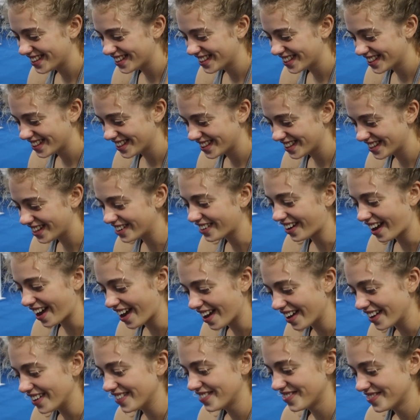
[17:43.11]
That
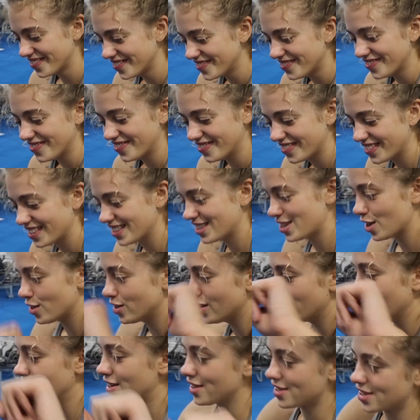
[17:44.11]
sounds helps with the balancing of
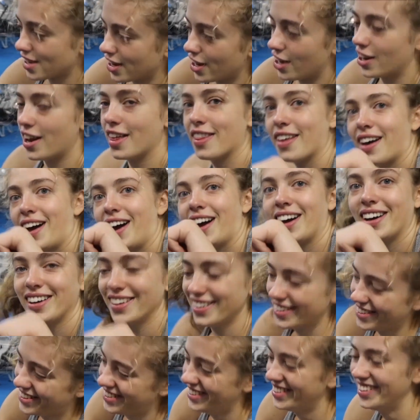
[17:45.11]
the bar. Yeah, it does.
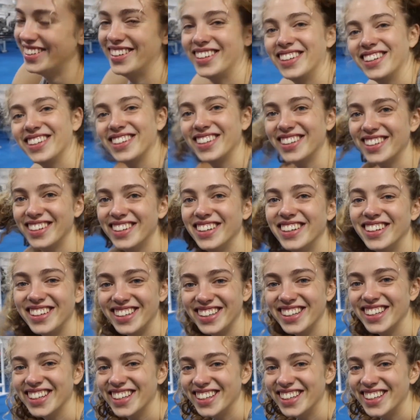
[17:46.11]
Yeah. Yeah. yeah.